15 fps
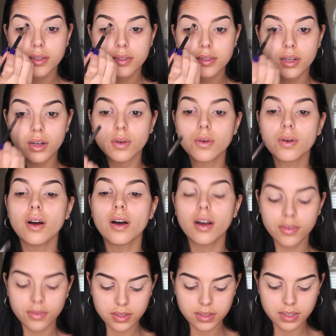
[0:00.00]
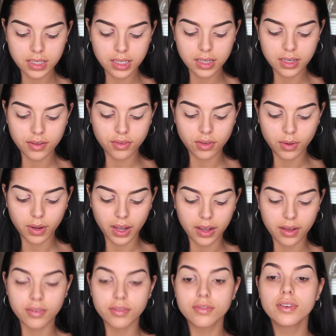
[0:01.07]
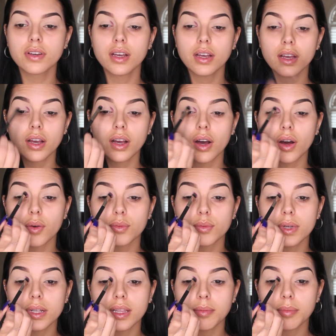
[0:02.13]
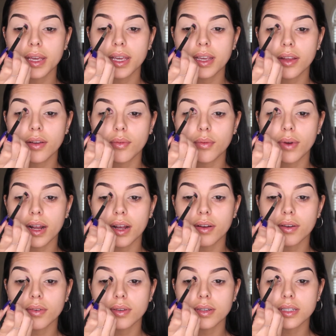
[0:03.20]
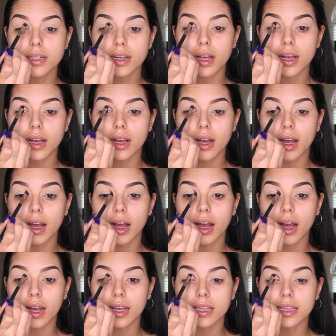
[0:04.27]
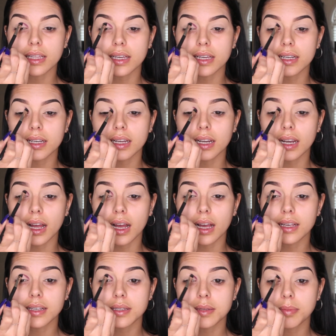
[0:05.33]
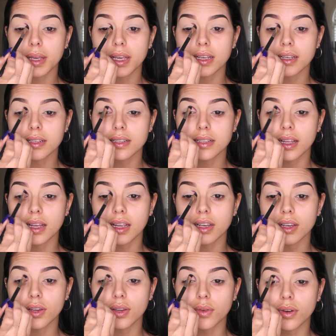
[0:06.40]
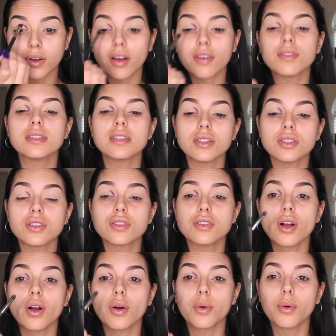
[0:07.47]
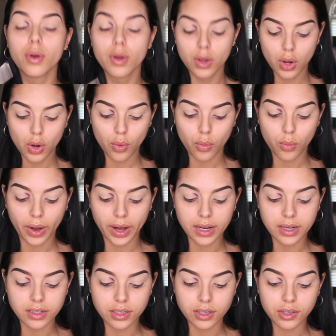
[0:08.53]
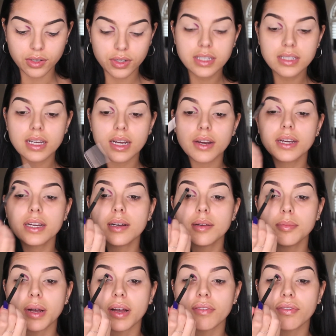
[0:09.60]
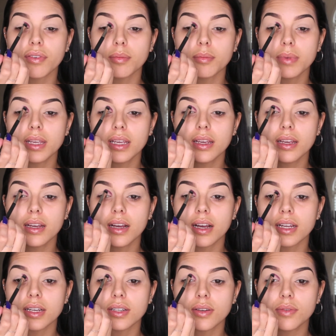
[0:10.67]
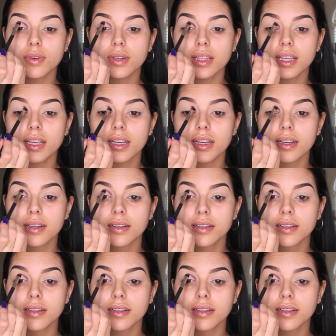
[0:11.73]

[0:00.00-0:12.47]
So obviously if you have a really big and round eyelid and eye space, then you can obviously just go right into your crease area, but for me, I don't really